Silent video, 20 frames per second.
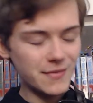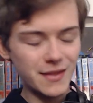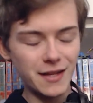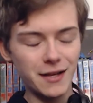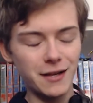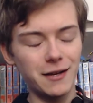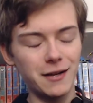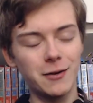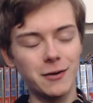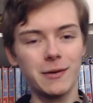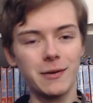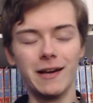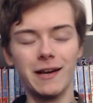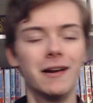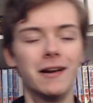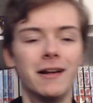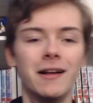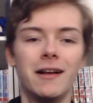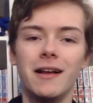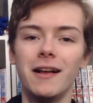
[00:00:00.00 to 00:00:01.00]
Oh man,
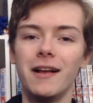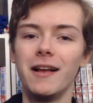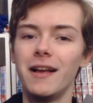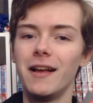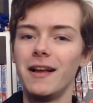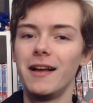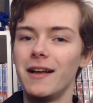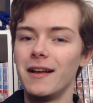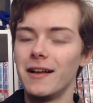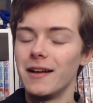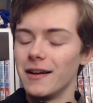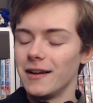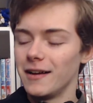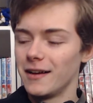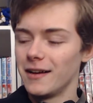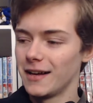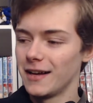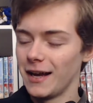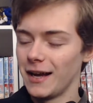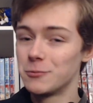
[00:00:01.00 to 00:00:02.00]

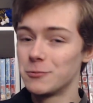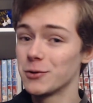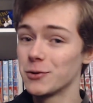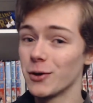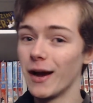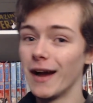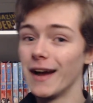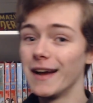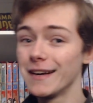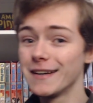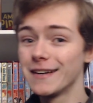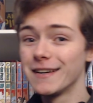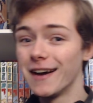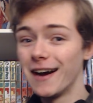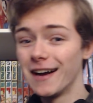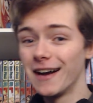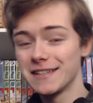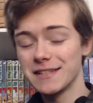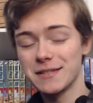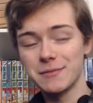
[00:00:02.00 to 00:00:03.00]
I'm trying
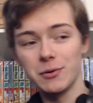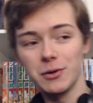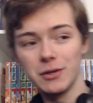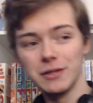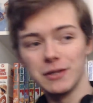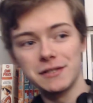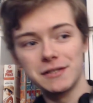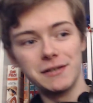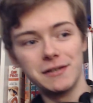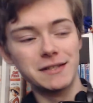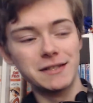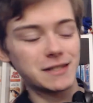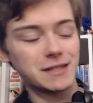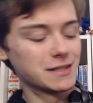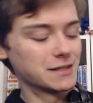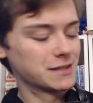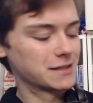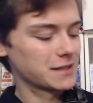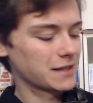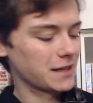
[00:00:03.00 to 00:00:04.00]
not to spoil the series
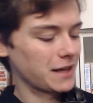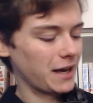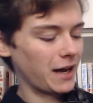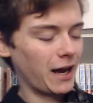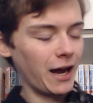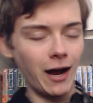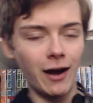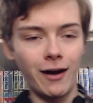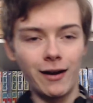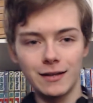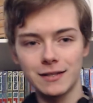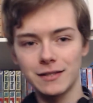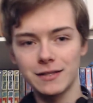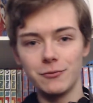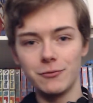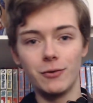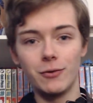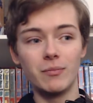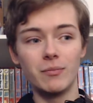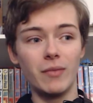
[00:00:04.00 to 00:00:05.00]
because I honestly
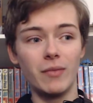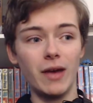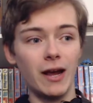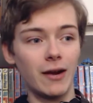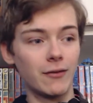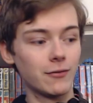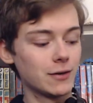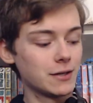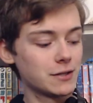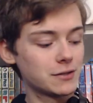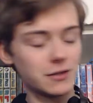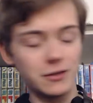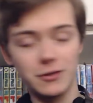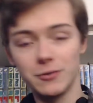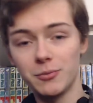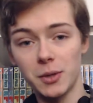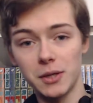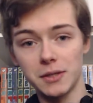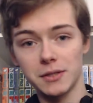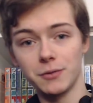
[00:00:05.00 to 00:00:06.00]
want every single
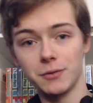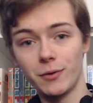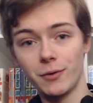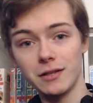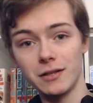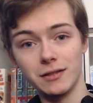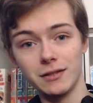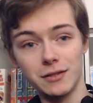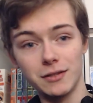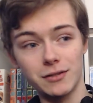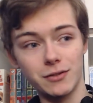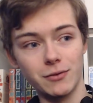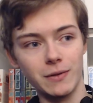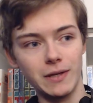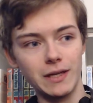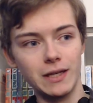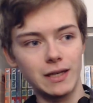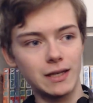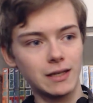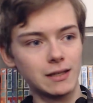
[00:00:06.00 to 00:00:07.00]
person watching this to
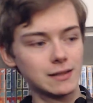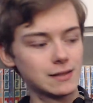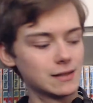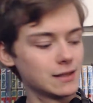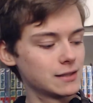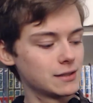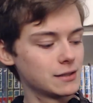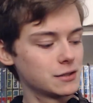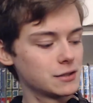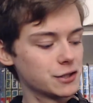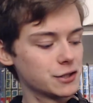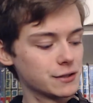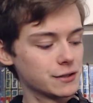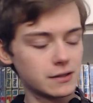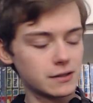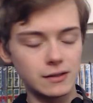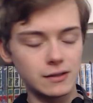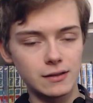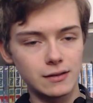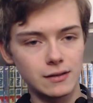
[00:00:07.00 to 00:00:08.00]
read it because this is
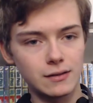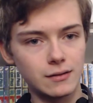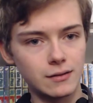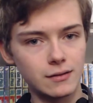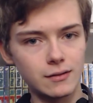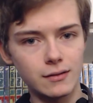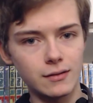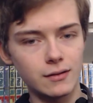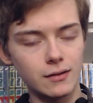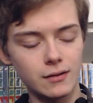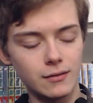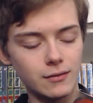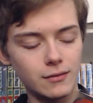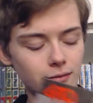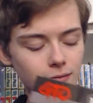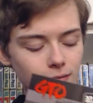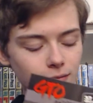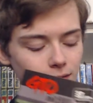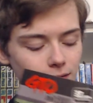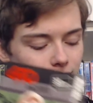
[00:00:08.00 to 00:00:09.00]
just
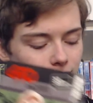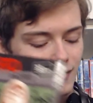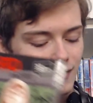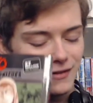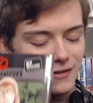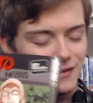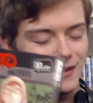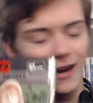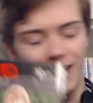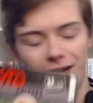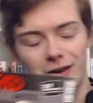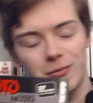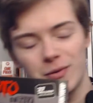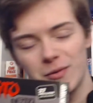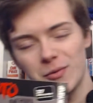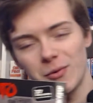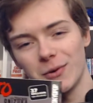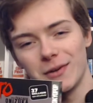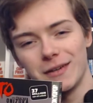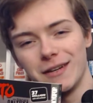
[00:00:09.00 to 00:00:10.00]
not enough
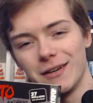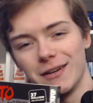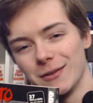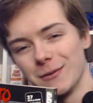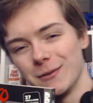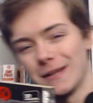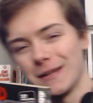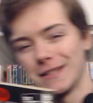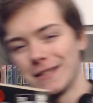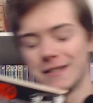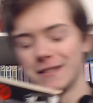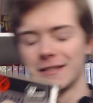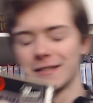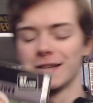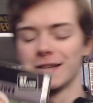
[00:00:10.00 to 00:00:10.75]
people know about this.